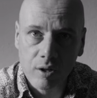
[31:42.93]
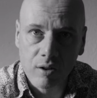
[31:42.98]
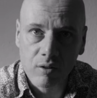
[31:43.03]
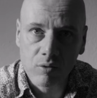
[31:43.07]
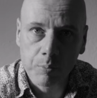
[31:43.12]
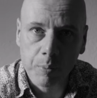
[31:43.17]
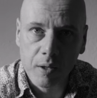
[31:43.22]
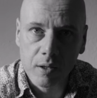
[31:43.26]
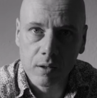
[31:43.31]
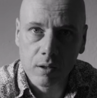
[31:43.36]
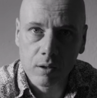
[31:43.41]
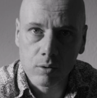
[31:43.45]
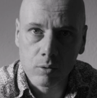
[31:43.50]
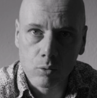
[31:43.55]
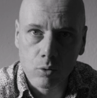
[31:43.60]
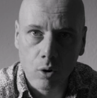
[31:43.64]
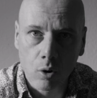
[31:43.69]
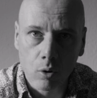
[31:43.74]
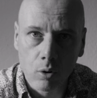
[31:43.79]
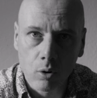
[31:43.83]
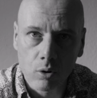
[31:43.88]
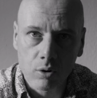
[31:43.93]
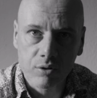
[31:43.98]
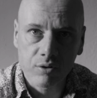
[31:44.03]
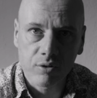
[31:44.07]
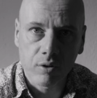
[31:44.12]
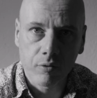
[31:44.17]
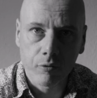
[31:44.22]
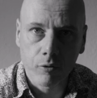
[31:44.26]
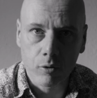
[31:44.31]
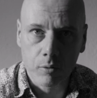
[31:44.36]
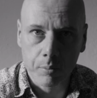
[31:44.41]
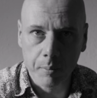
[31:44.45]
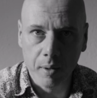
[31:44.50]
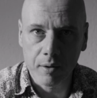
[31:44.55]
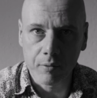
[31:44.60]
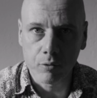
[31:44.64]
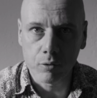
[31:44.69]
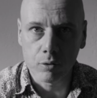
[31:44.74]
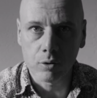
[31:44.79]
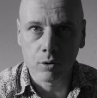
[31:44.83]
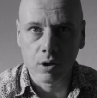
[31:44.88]
respect to colors for
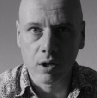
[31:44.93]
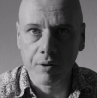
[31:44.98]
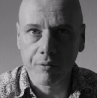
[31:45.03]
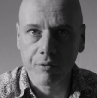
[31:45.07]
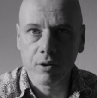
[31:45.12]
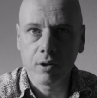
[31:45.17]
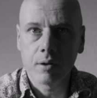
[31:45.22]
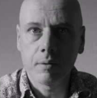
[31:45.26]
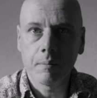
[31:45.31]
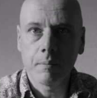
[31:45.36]
my photography.